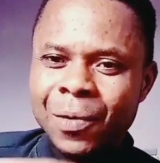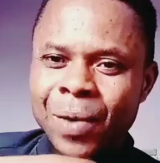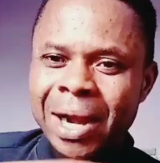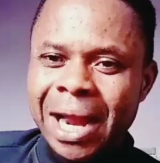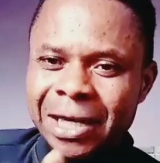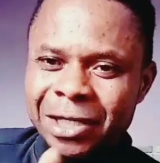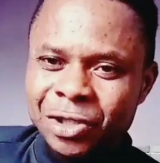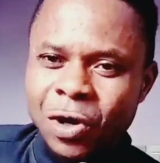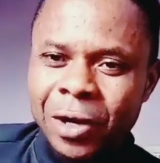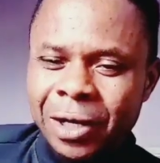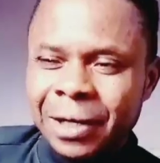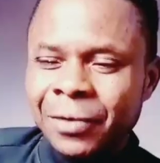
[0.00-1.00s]
when I
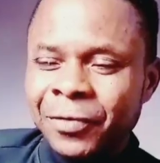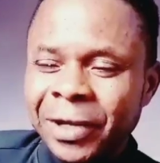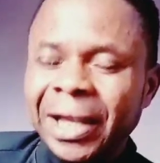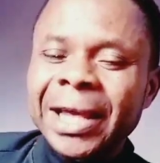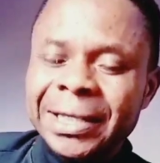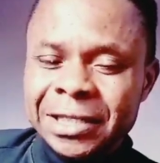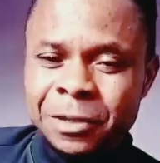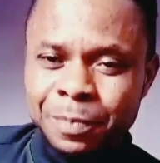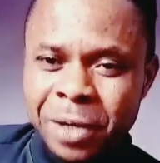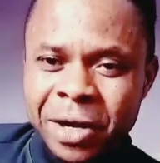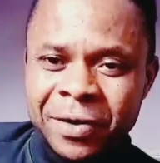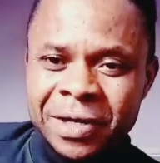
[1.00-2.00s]
talk relate
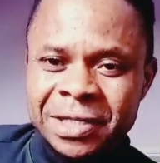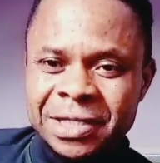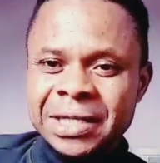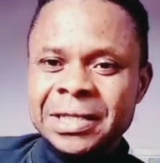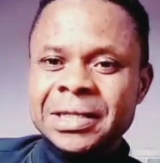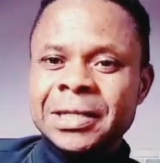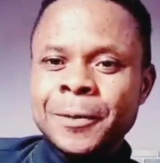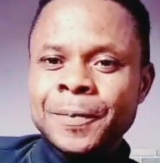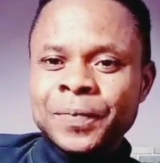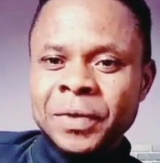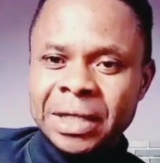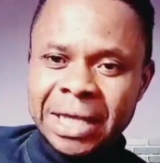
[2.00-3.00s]
experiences
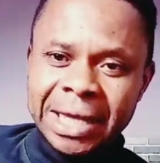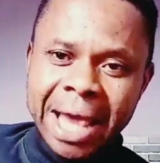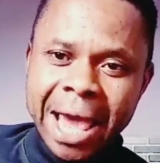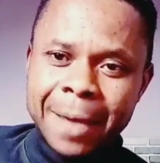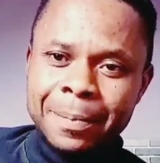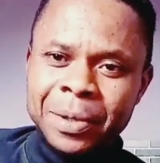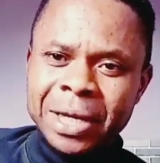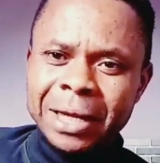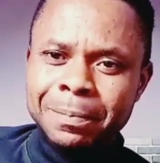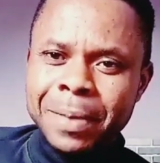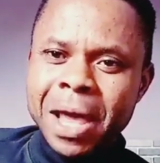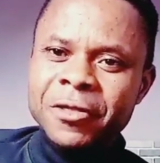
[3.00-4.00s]
that happen
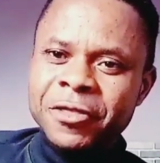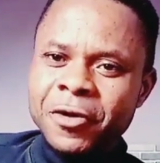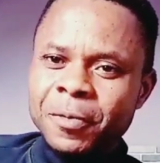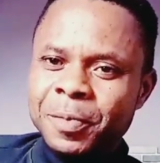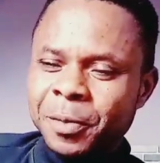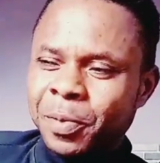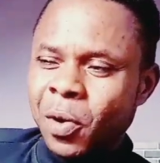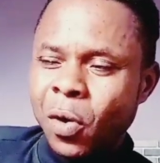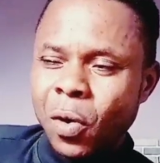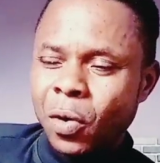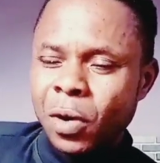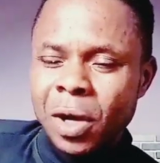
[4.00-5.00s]
at Bethel,
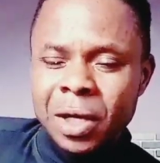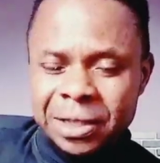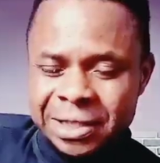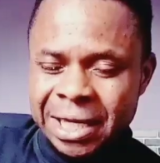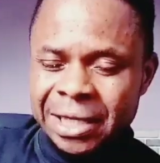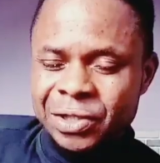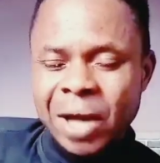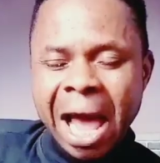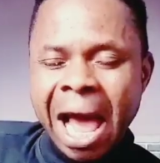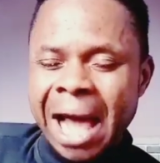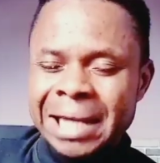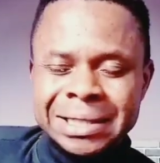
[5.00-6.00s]
people tend
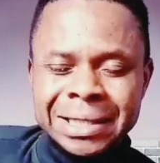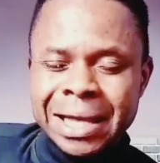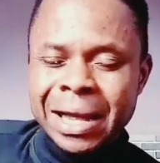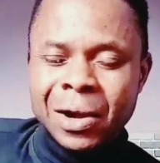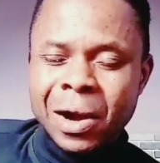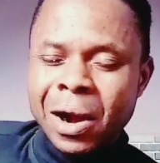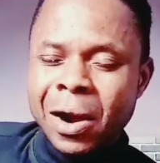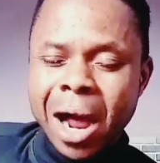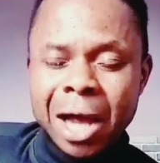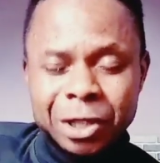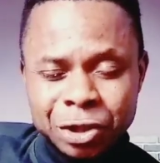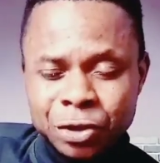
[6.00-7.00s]
to ask,
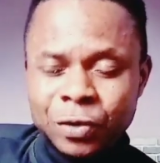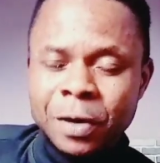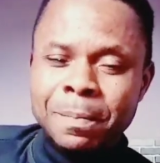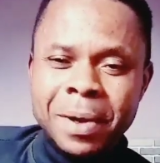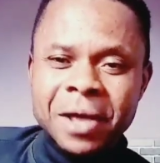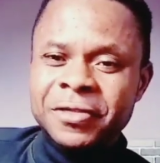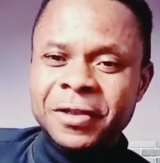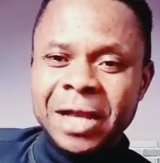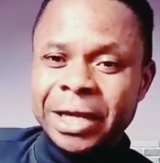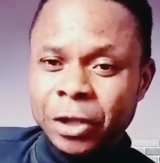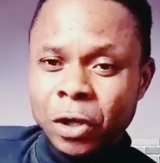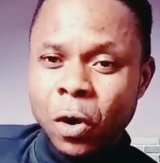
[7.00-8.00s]
are you a
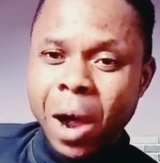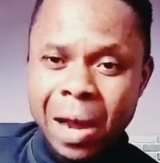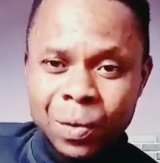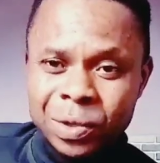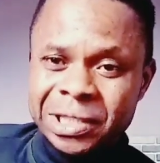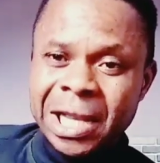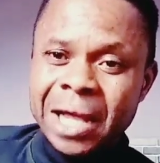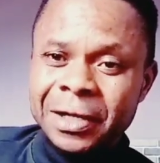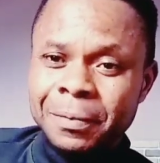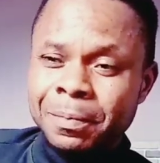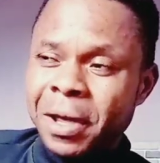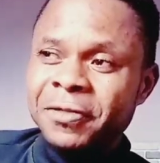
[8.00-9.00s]
Bethelite? No, I was
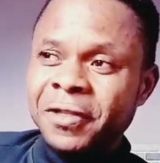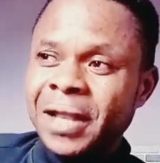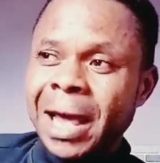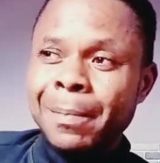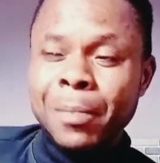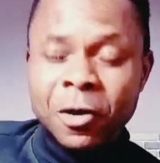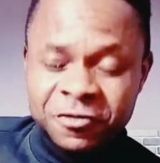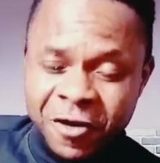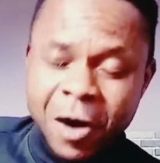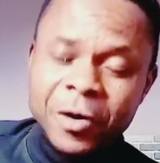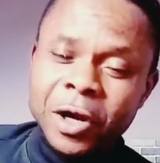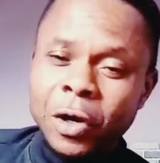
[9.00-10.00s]
not a Bethelite, but
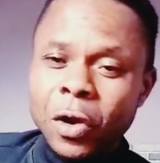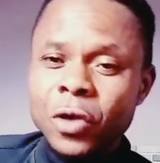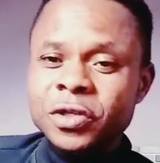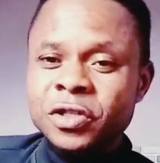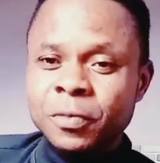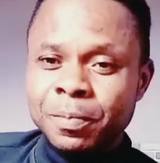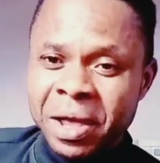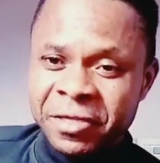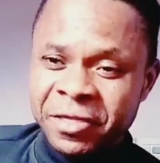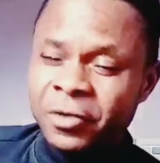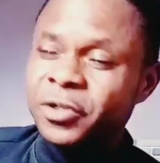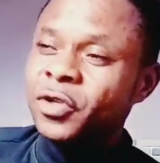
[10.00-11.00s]
very close to
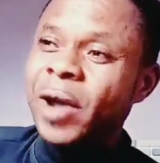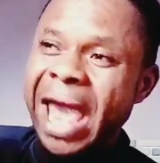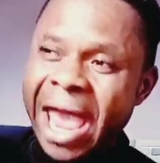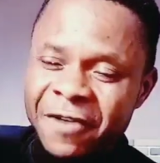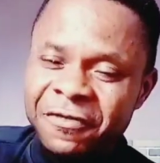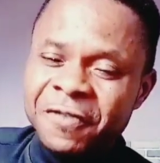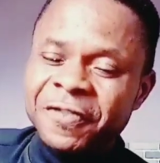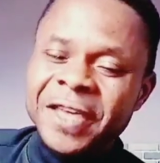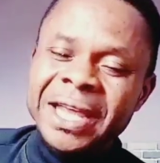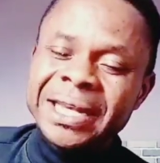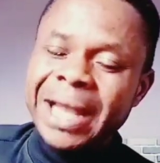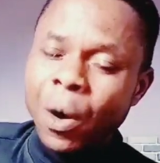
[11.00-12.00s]
Bethel. So
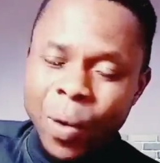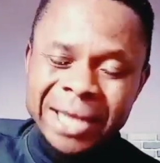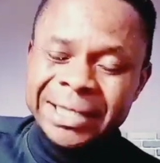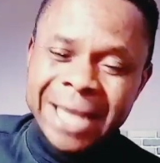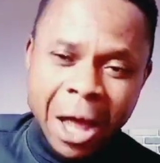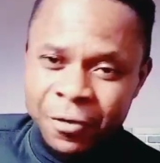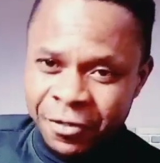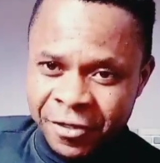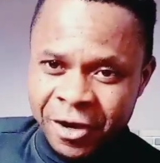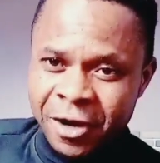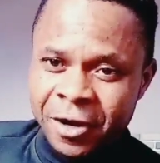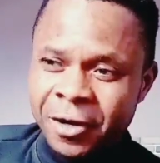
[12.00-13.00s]
everything that went down
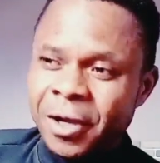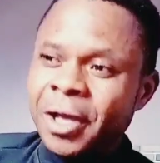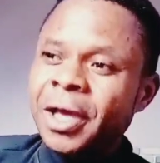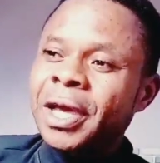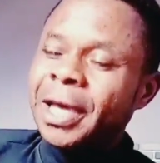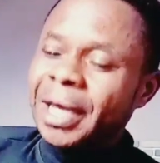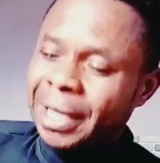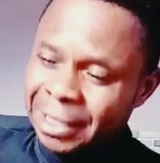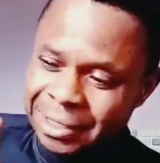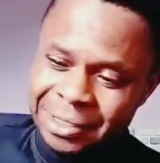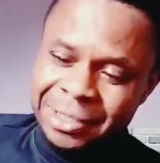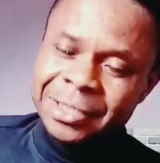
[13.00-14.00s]
there
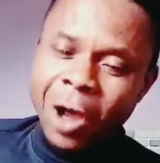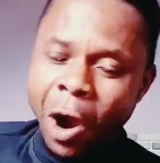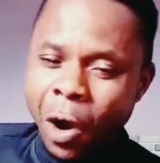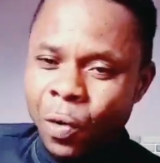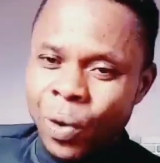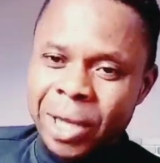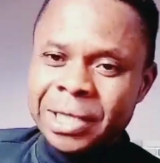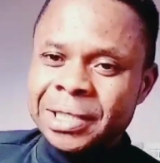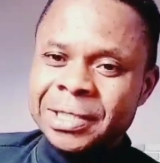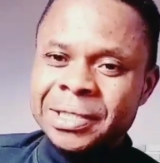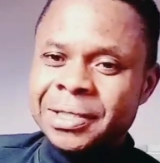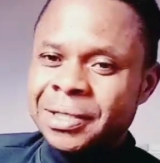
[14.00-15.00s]
is
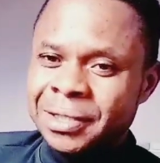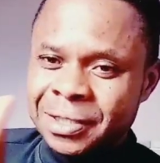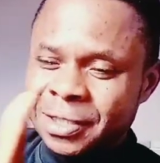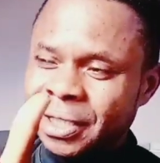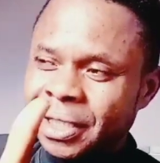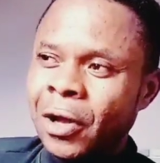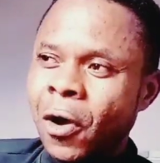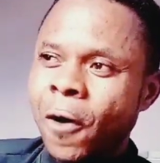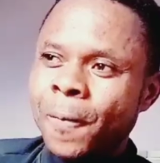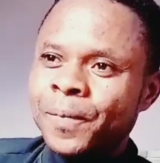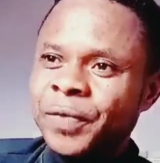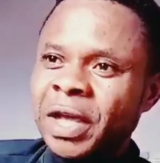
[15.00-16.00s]
always, in
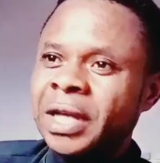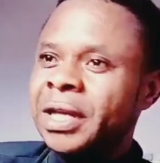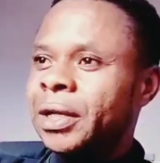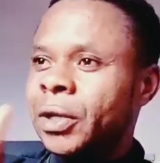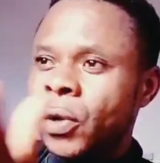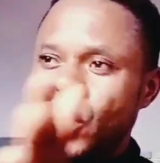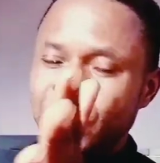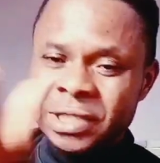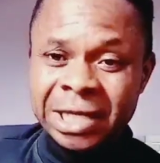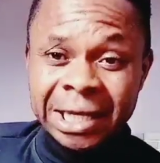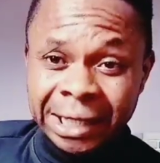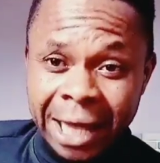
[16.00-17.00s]
the
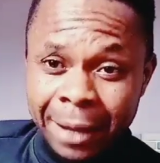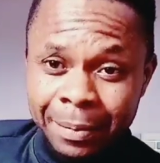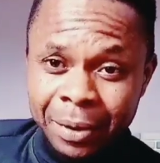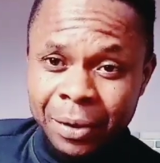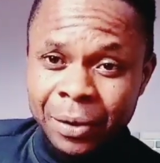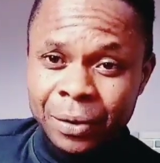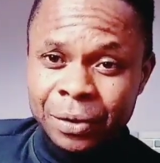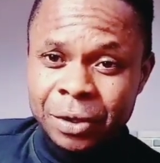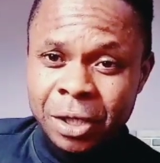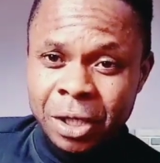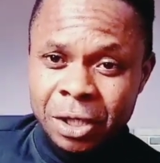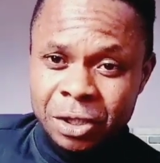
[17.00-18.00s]
news, in the neighborhood.
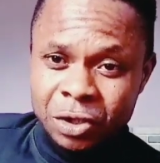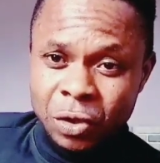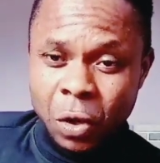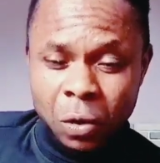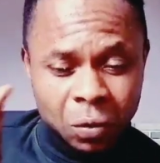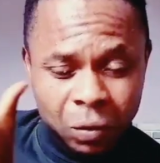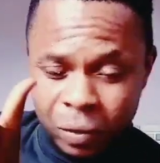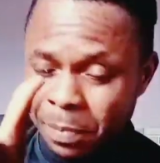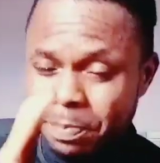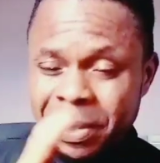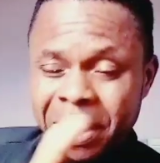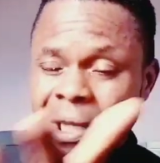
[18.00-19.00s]
So
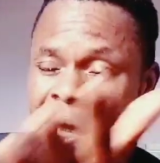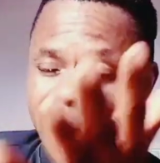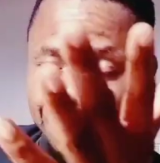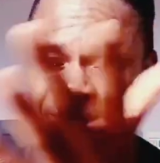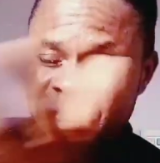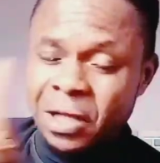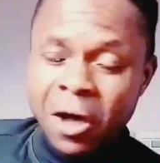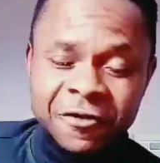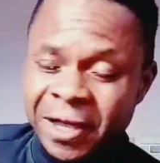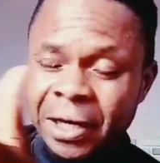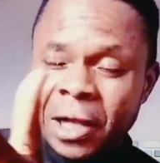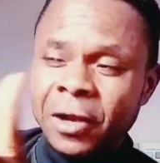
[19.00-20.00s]
we pick up
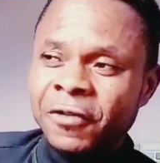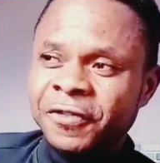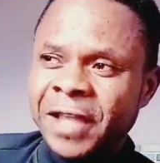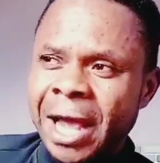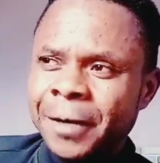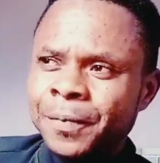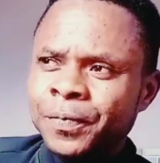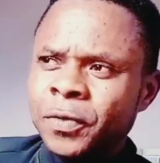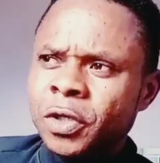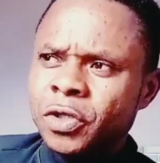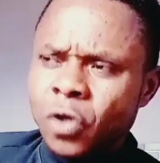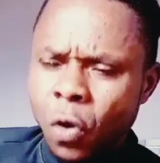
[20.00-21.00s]
stuff and all of that.
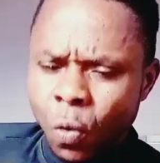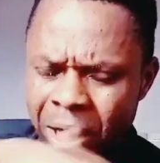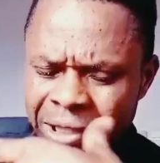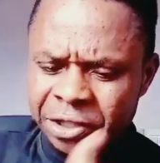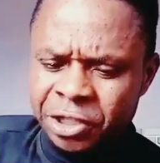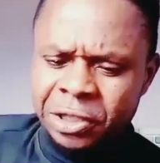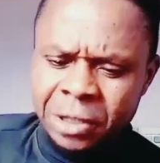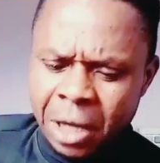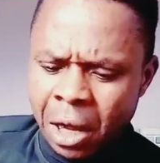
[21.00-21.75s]
So when